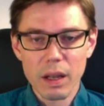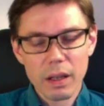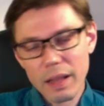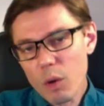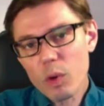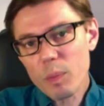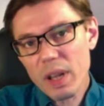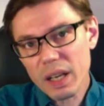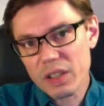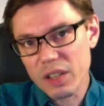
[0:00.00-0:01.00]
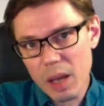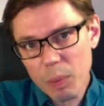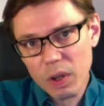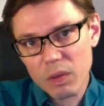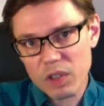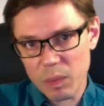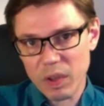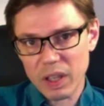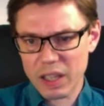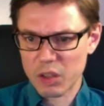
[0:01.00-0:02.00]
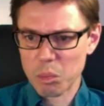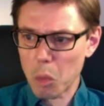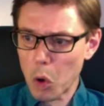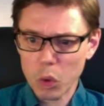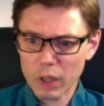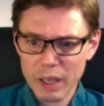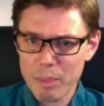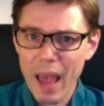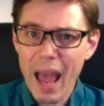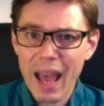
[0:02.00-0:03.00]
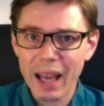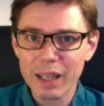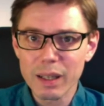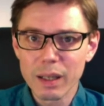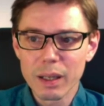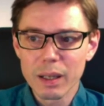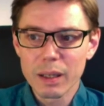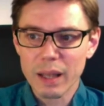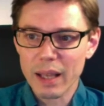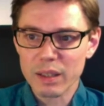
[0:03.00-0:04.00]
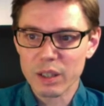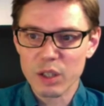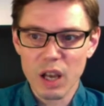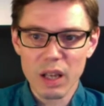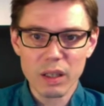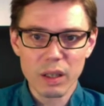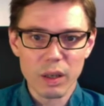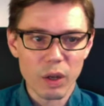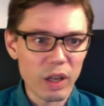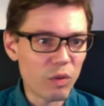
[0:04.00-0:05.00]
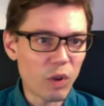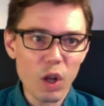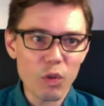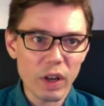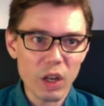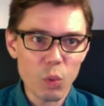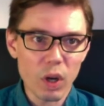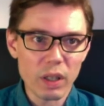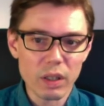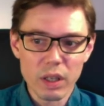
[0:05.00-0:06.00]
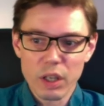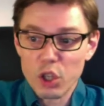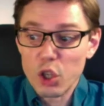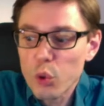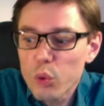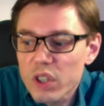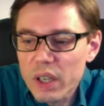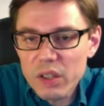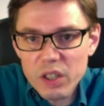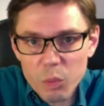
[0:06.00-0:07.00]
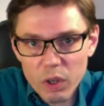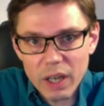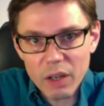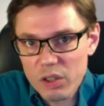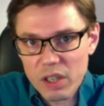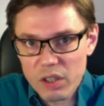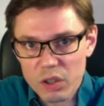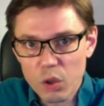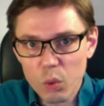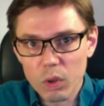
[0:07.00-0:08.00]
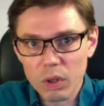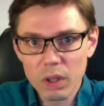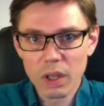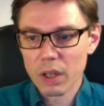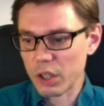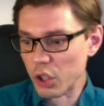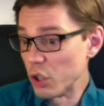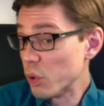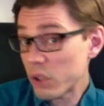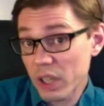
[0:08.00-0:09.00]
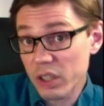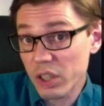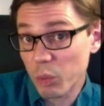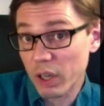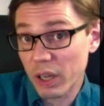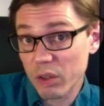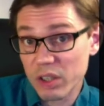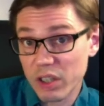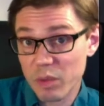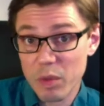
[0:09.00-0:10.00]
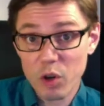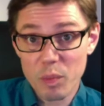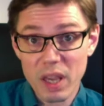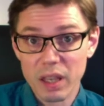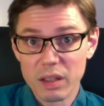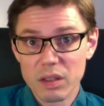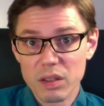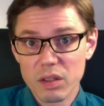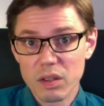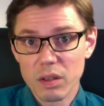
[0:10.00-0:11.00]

That would be an example of something that's morally bad that did not involve anyone using someone else as a tool, using someone else as a mere means,